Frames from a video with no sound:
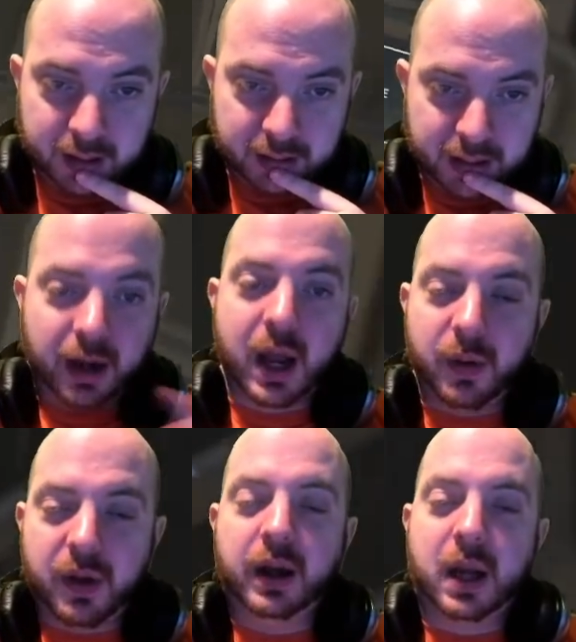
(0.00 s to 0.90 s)
Yeah, I'll
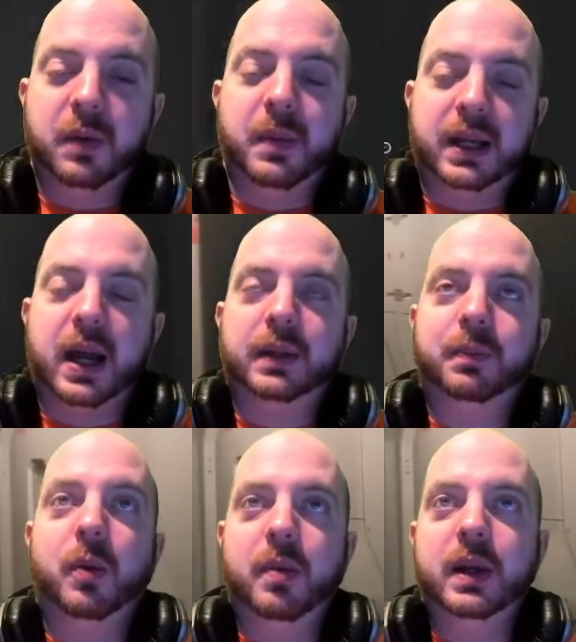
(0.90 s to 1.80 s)
go with my gut
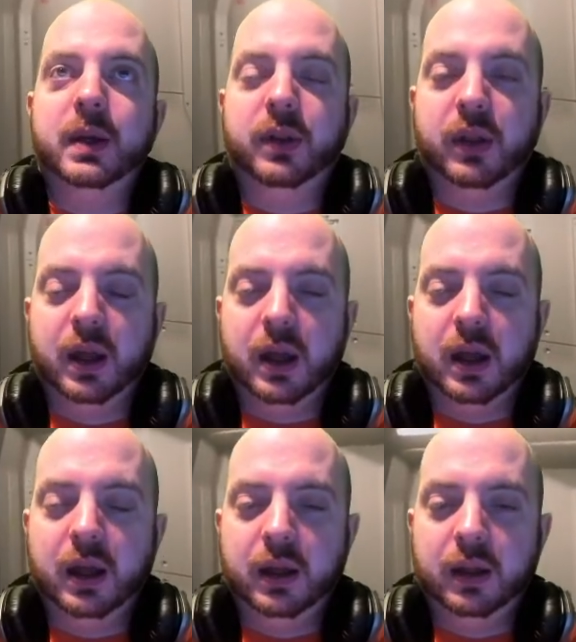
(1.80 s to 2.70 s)
probably with
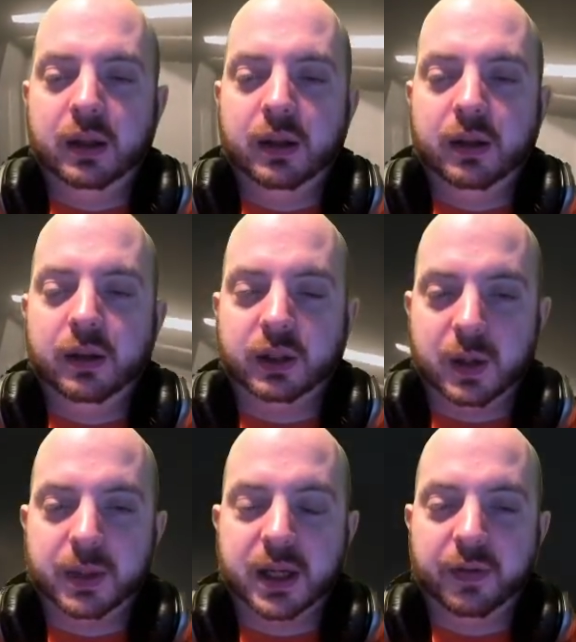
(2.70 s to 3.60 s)
the
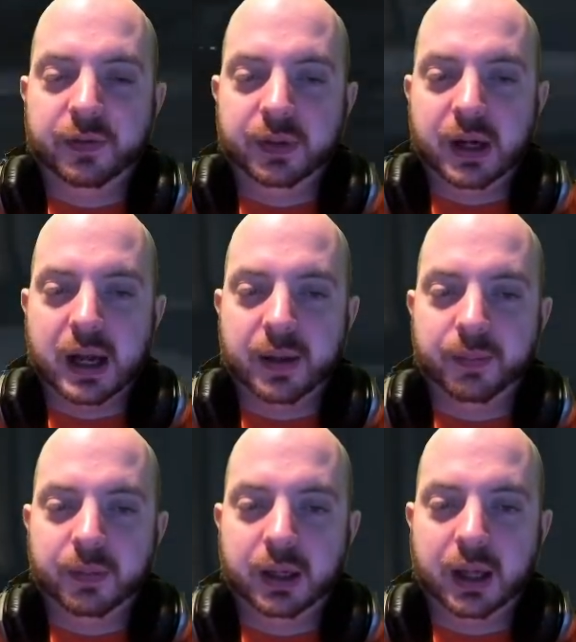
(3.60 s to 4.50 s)
ship stuff
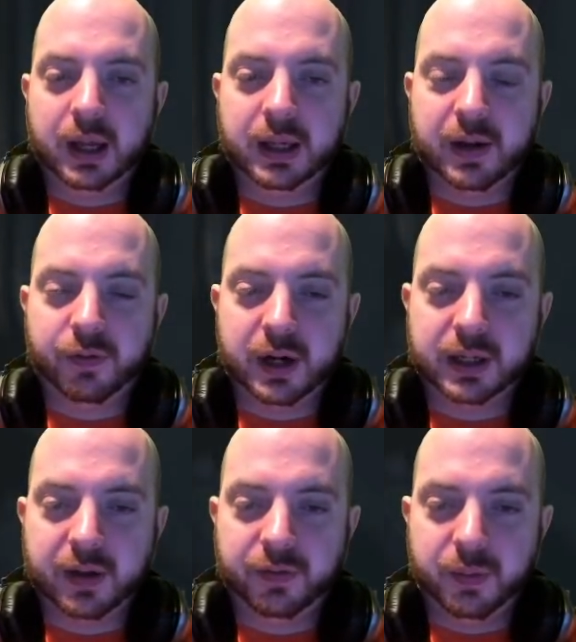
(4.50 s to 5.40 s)
and getting free
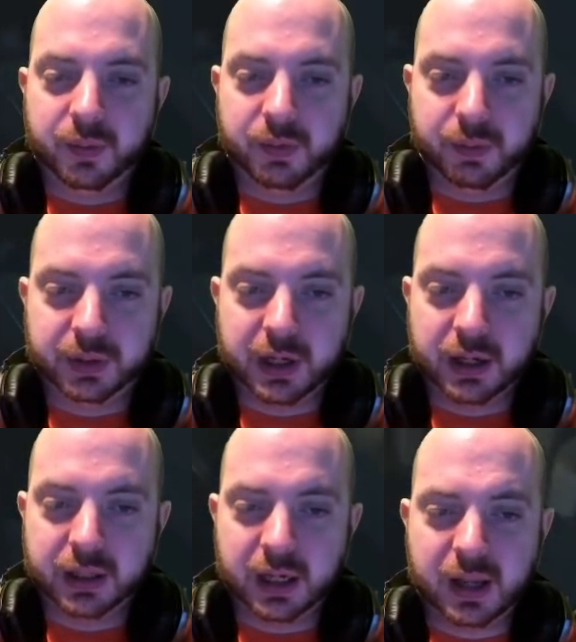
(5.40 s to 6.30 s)
stuff from
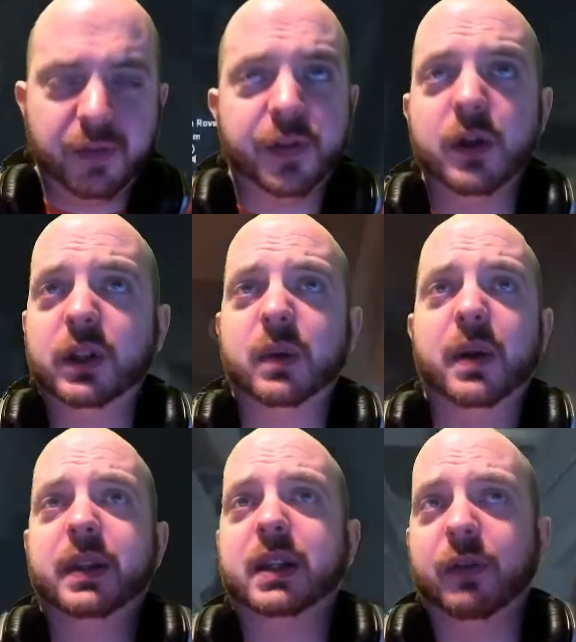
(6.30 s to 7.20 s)
CIG. In the future,
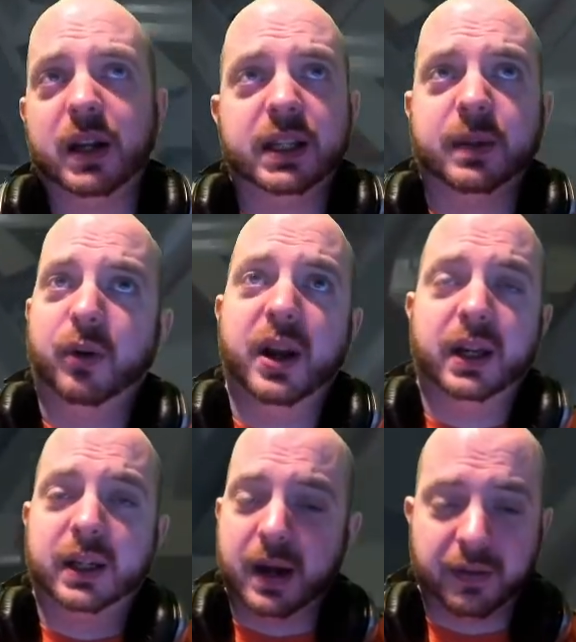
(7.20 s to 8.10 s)
once they've released a
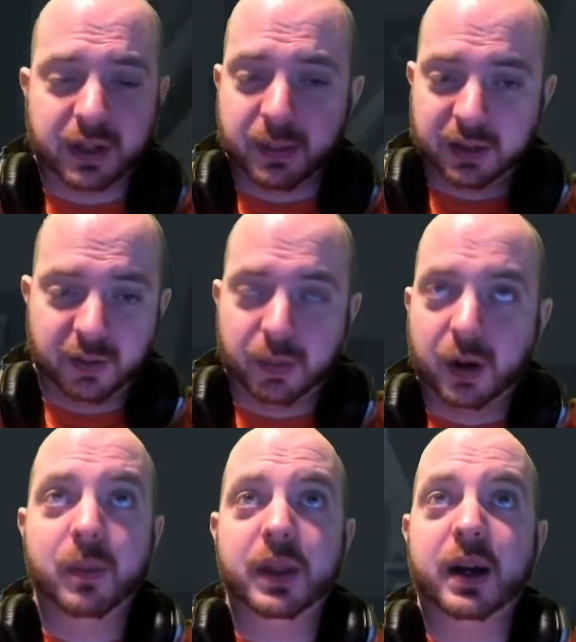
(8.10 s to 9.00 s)
product, I won't have so much of a
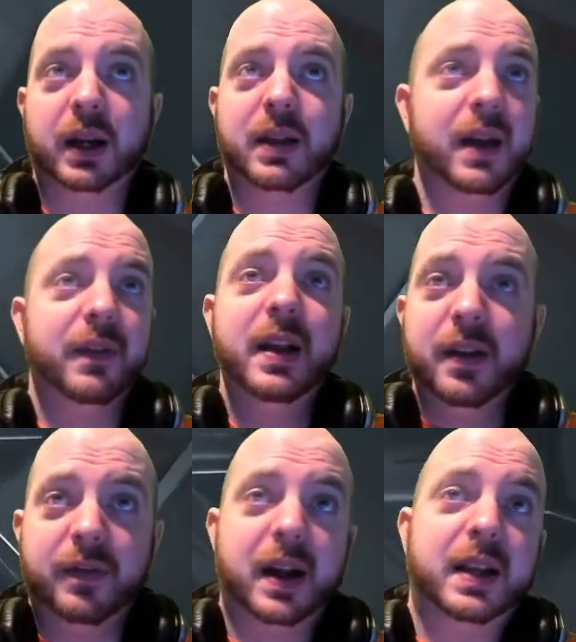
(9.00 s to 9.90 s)
problem with it. I'll go, yeah,
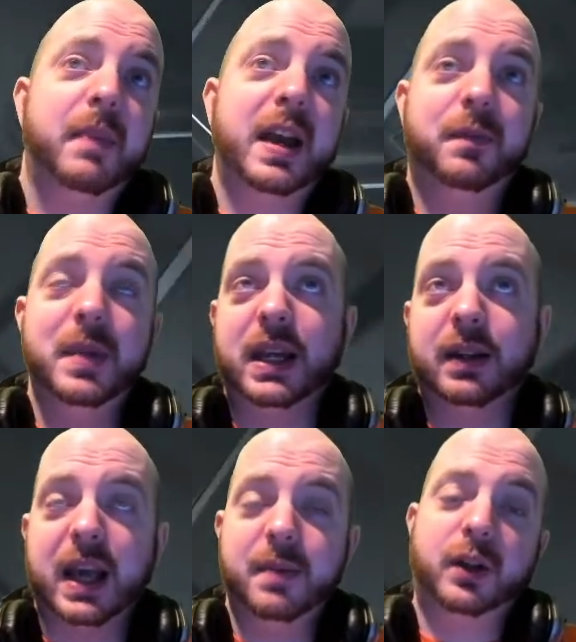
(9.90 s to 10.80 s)
fucking pay for me to go to
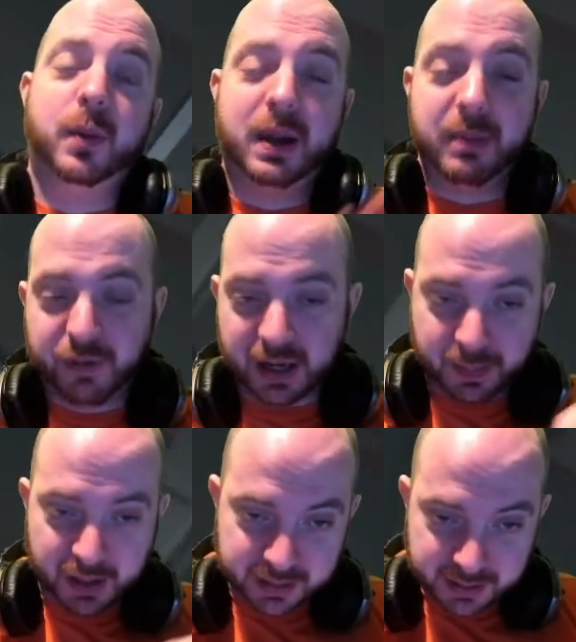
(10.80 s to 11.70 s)
Gamescom, give me free
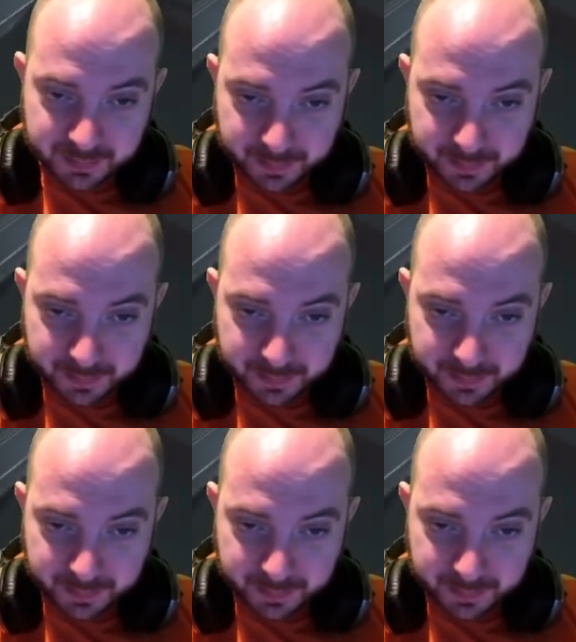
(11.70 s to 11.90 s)
computers.